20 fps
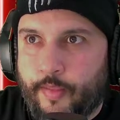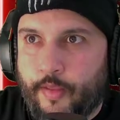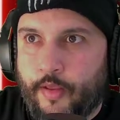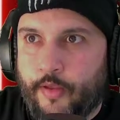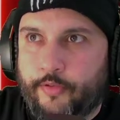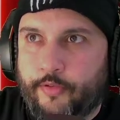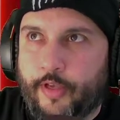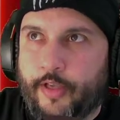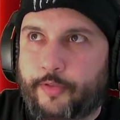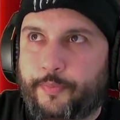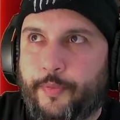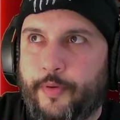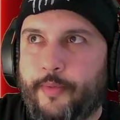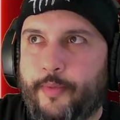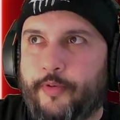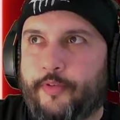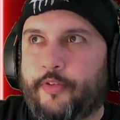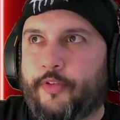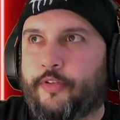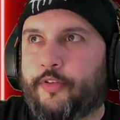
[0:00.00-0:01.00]
that's pretty
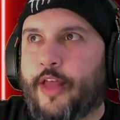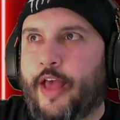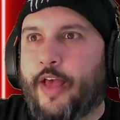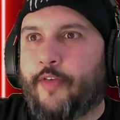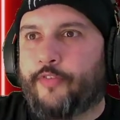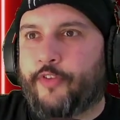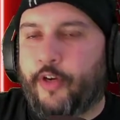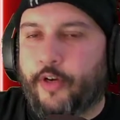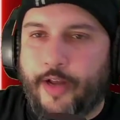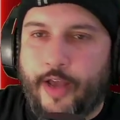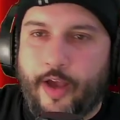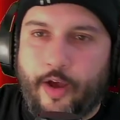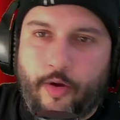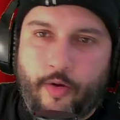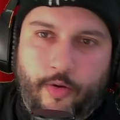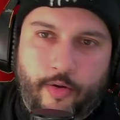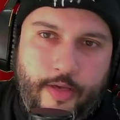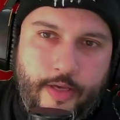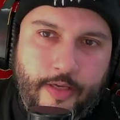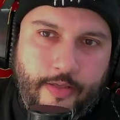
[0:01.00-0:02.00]
much his laugh there. Now
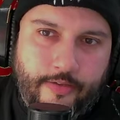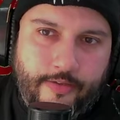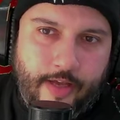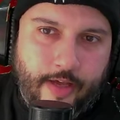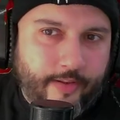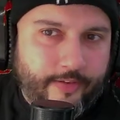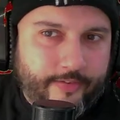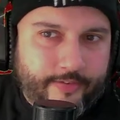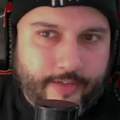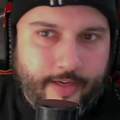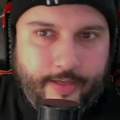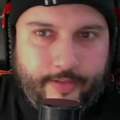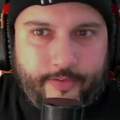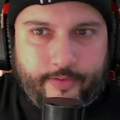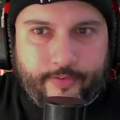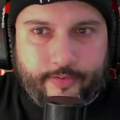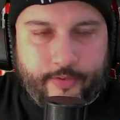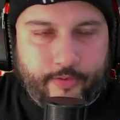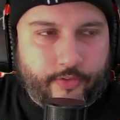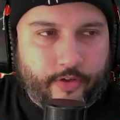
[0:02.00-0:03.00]
he's now the
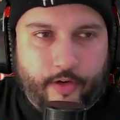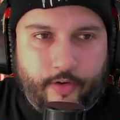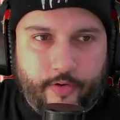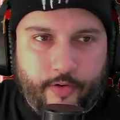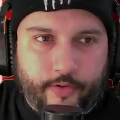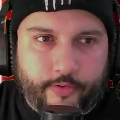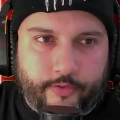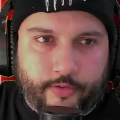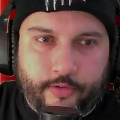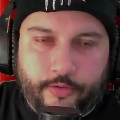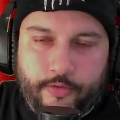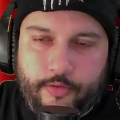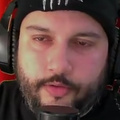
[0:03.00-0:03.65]
scientist in Dark Crystal.